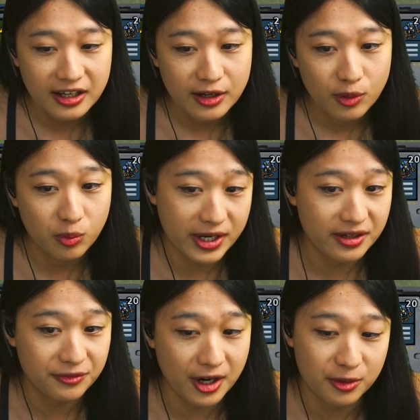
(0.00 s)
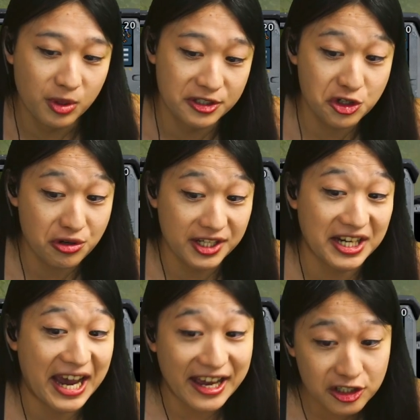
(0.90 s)
whenever I want to train an
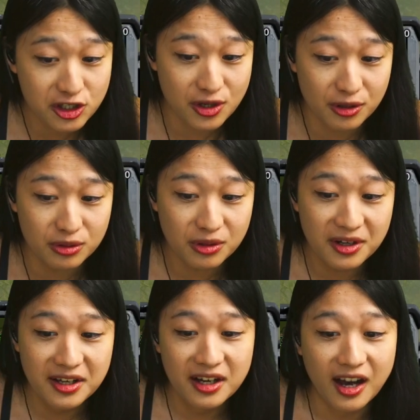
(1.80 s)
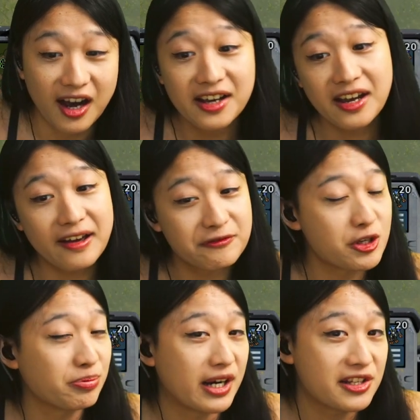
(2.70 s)
EXO, I have to
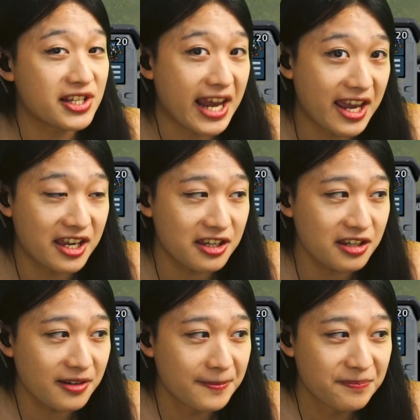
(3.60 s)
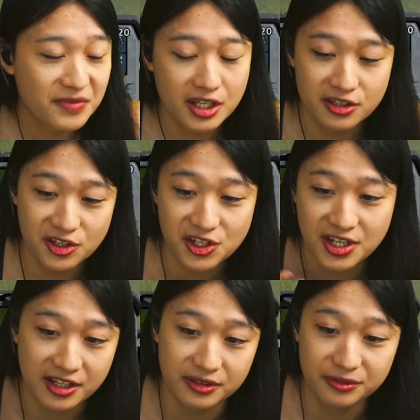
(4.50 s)
press A
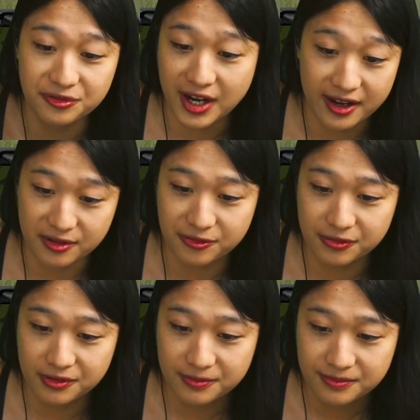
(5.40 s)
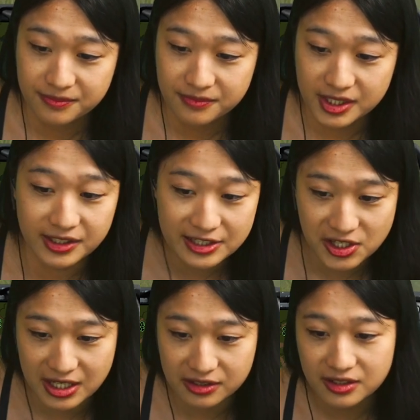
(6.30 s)
instead of F. And that's
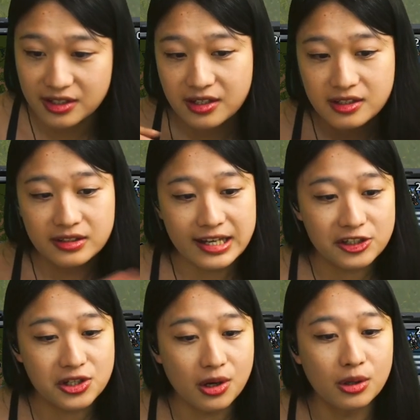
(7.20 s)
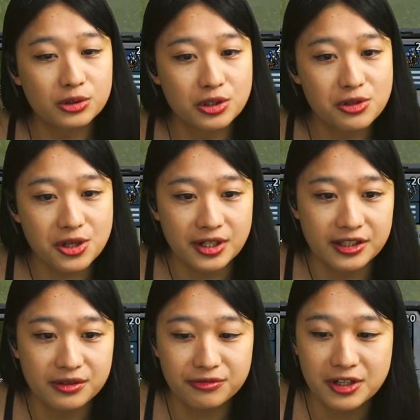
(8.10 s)
it. That's the whole user
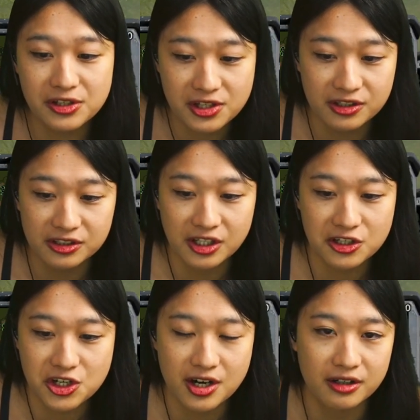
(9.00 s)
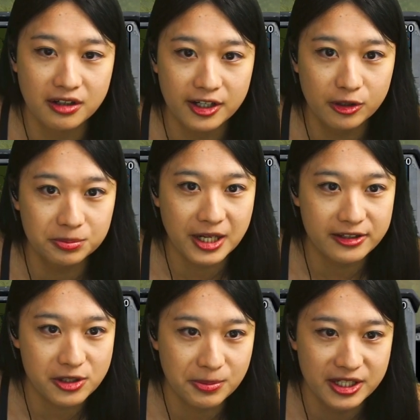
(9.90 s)
interface in a nutshell. I hope that
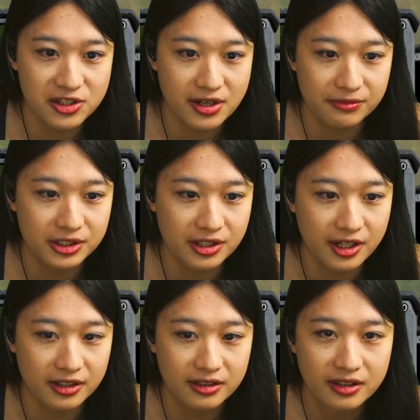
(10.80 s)
explains everything.